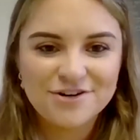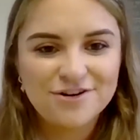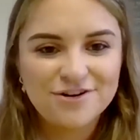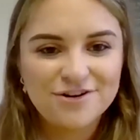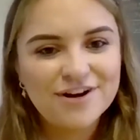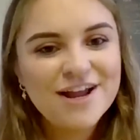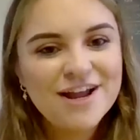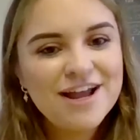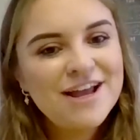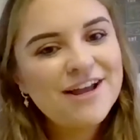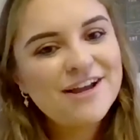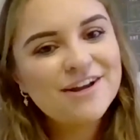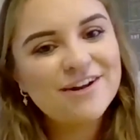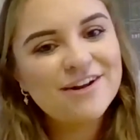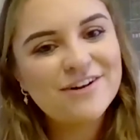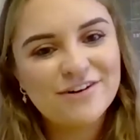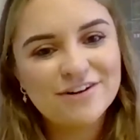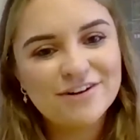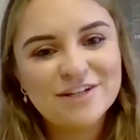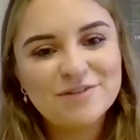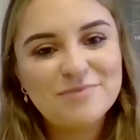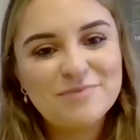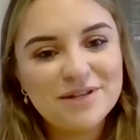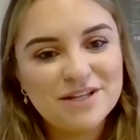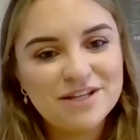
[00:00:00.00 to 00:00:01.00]
or
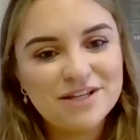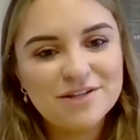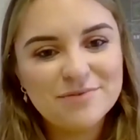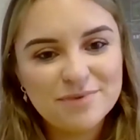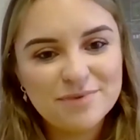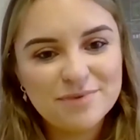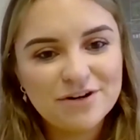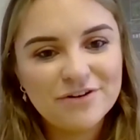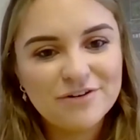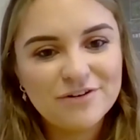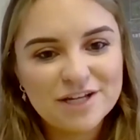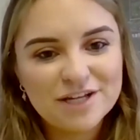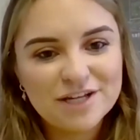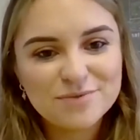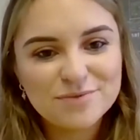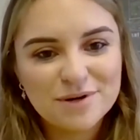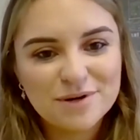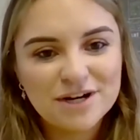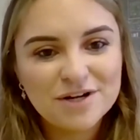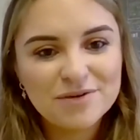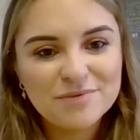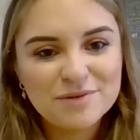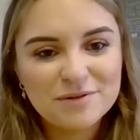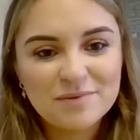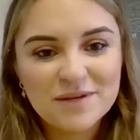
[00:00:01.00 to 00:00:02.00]
God, you'd be great
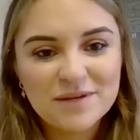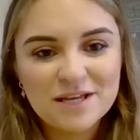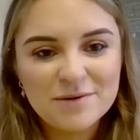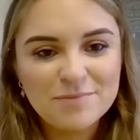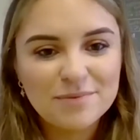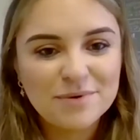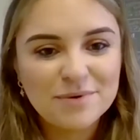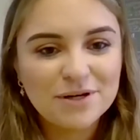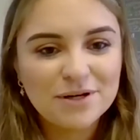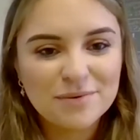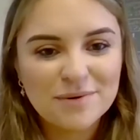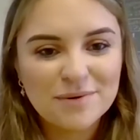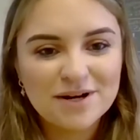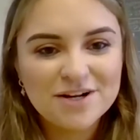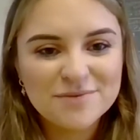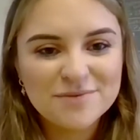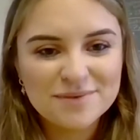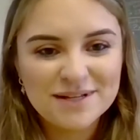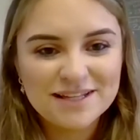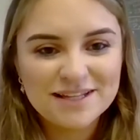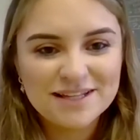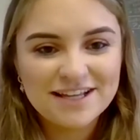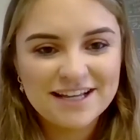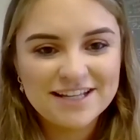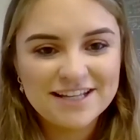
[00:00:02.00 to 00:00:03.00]
working with people or working
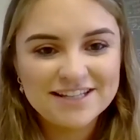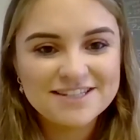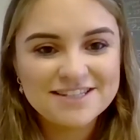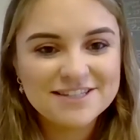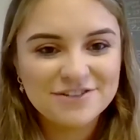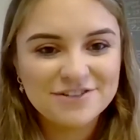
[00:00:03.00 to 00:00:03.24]
with kids.